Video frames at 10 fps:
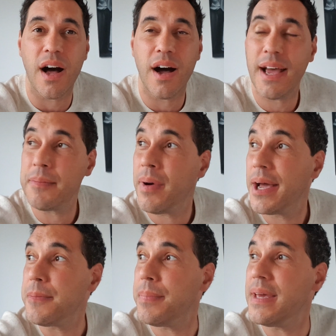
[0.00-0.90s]
I
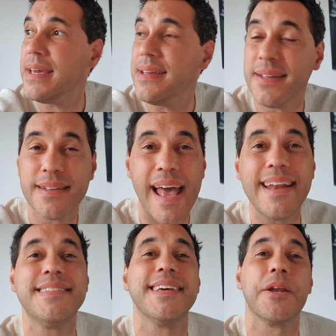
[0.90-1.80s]
might be
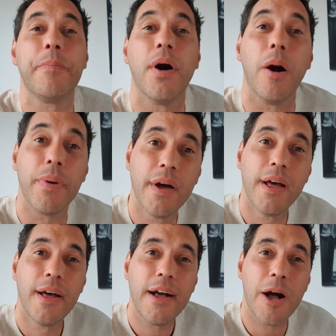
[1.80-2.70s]
editing in a pub.
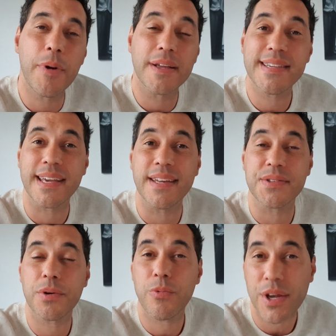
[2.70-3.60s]
I might take it
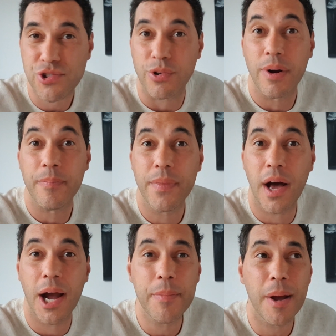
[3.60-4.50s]
to a restaurant.
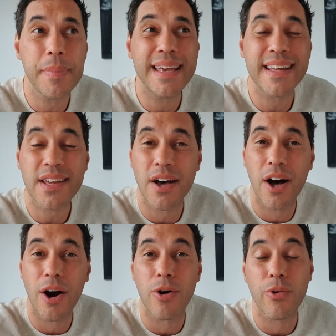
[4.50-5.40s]
I might be in a
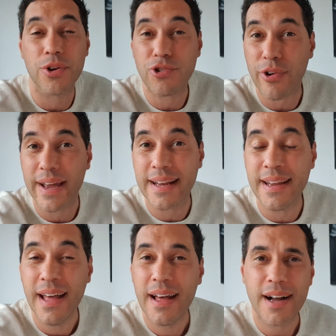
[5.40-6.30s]
car or on a
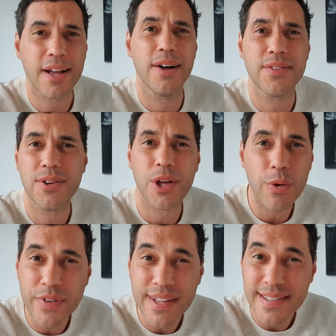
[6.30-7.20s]
train. I can't do that
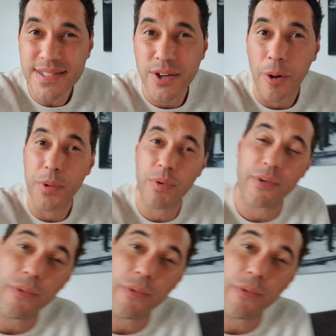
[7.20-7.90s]
with a desktop, but with a